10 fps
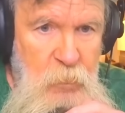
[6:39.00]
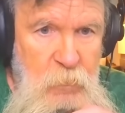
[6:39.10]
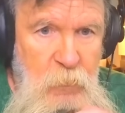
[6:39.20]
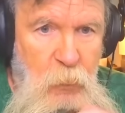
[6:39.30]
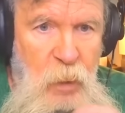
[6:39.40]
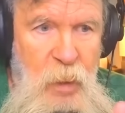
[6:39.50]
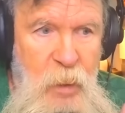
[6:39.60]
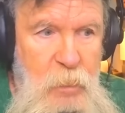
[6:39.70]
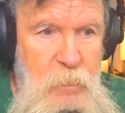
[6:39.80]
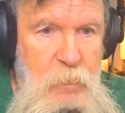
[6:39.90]

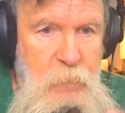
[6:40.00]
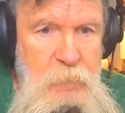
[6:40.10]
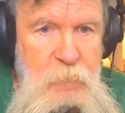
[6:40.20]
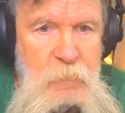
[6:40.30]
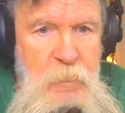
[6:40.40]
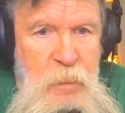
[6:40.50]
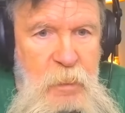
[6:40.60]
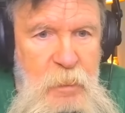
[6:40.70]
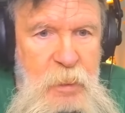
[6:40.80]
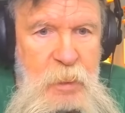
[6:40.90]
Why? It,
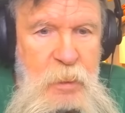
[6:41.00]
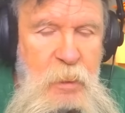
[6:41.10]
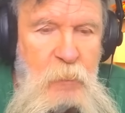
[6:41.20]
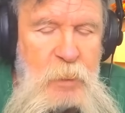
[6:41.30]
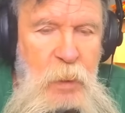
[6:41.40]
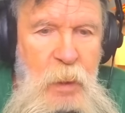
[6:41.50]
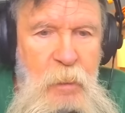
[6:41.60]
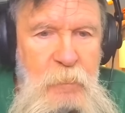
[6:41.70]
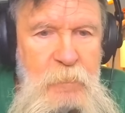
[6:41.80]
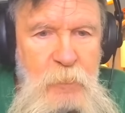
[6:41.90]
it didn't go too
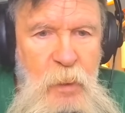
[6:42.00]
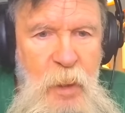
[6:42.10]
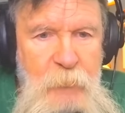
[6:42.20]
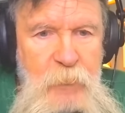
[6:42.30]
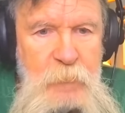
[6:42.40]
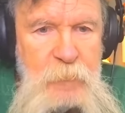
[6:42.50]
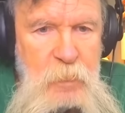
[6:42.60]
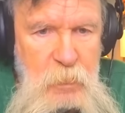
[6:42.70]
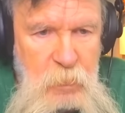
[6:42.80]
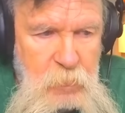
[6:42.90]
long. What happened?
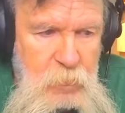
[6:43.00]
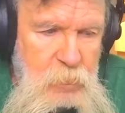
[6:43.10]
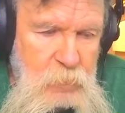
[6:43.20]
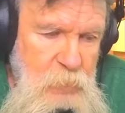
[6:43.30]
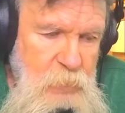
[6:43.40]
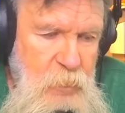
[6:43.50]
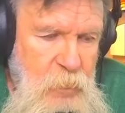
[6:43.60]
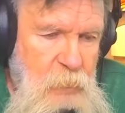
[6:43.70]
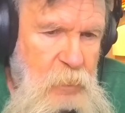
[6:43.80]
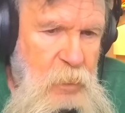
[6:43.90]
Well, he
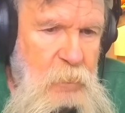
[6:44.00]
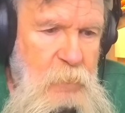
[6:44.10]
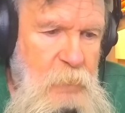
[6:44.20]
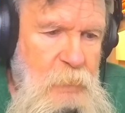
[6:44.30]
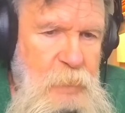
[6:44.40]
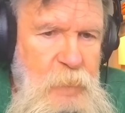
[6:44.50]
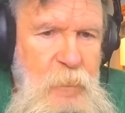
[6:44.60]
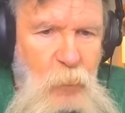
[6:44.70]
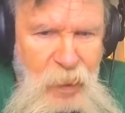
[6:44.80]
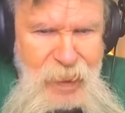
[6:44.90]
got beat.
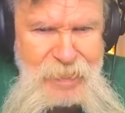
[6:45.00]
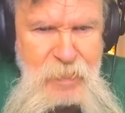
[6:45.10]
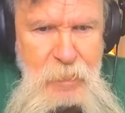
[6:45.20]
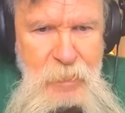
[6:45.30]
What?